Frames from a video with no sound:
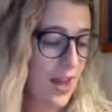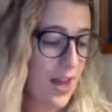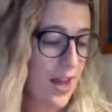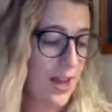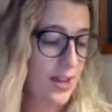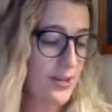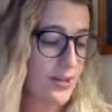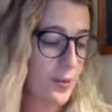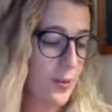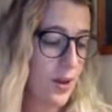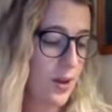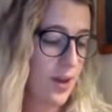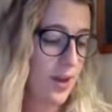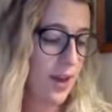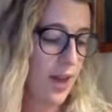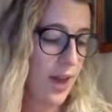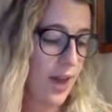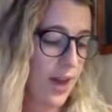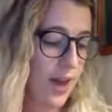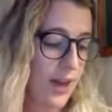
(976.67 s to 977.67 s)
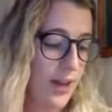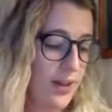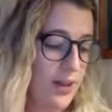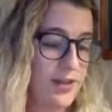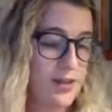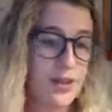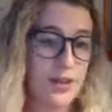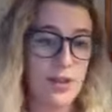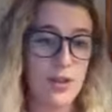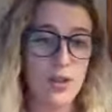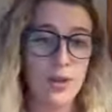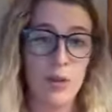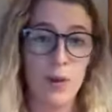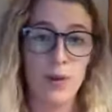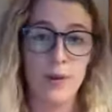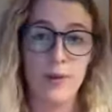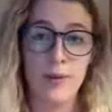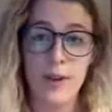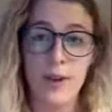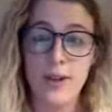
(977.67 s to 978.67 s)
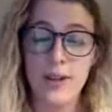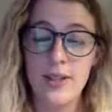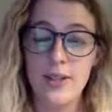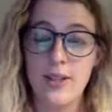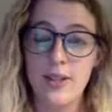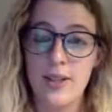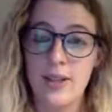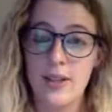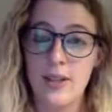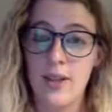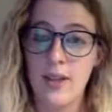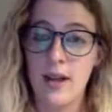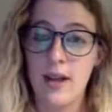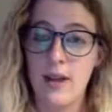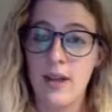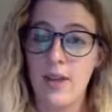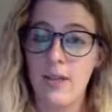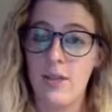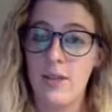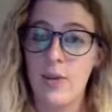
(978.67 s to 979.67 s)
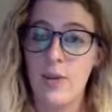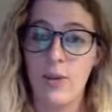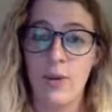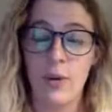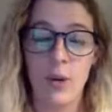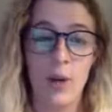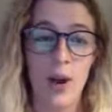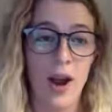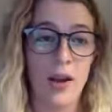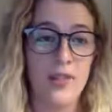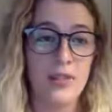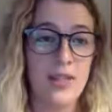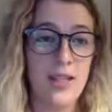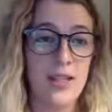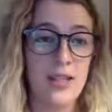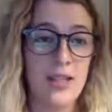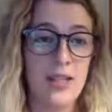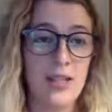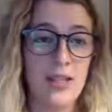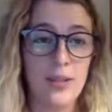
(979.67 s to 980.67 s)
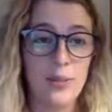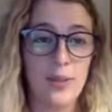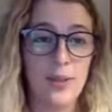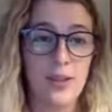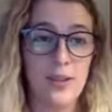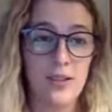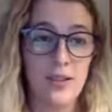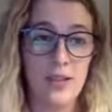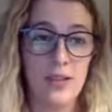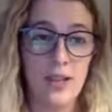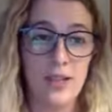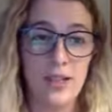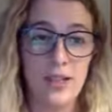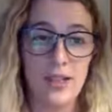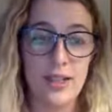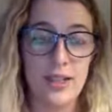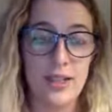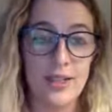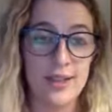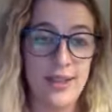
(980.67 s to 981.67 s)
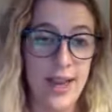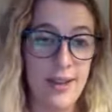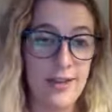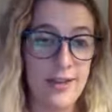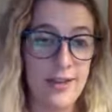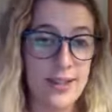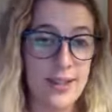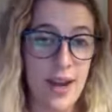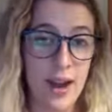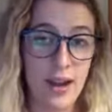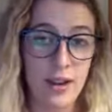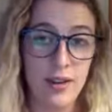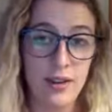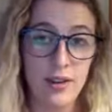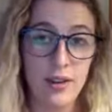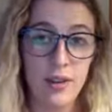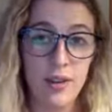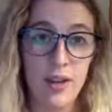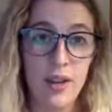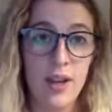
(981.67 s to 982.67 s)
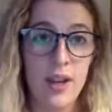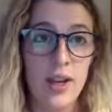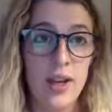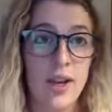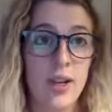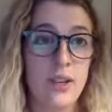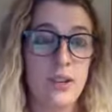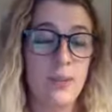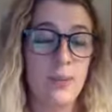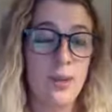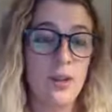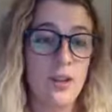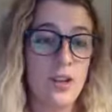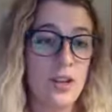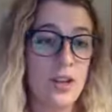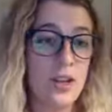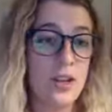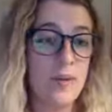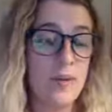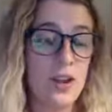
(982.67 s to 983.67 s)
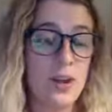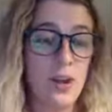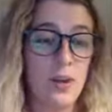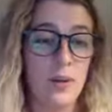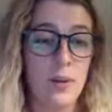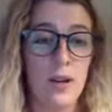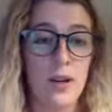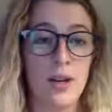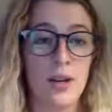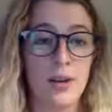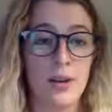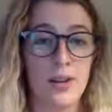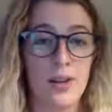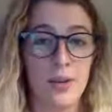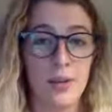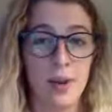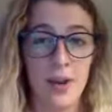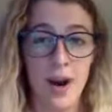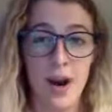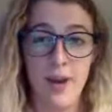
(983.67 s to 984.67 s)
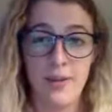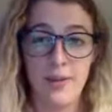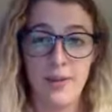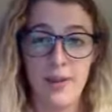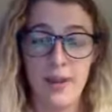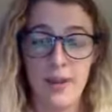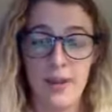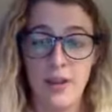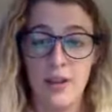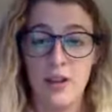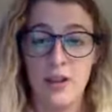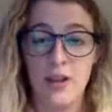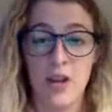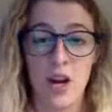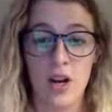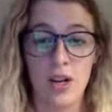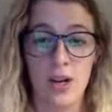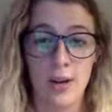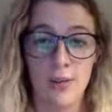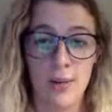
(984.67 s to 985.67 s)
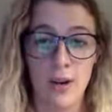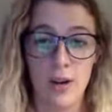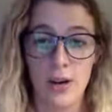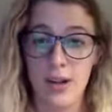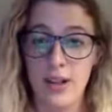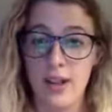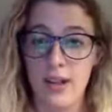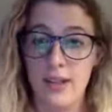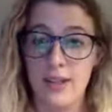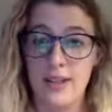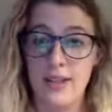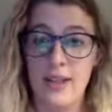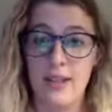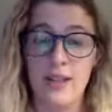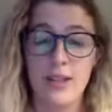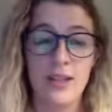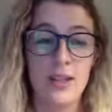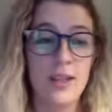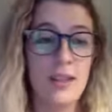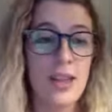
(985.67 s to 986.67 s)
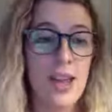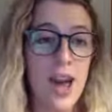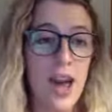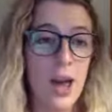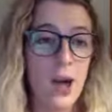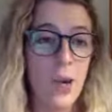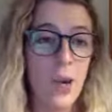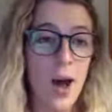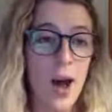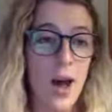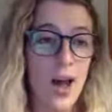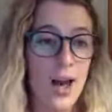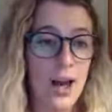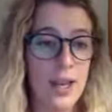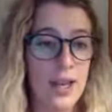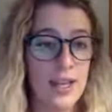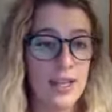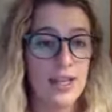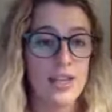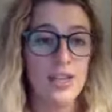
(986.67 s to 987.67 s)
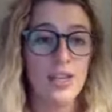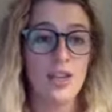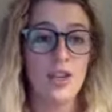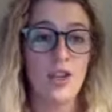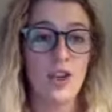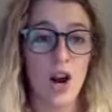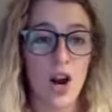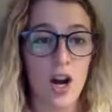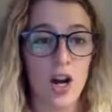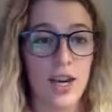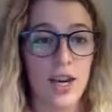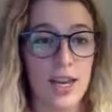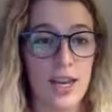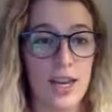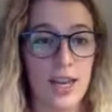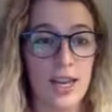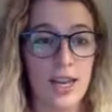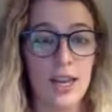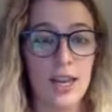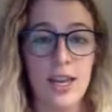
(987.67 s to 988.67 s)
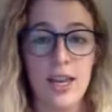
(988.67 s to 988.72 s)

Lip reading: as well as storefronts, giving people crafts ideas, business ideas, lifestyle, especially if anyone in your demographic and your target market is into the DIY, into the gardening,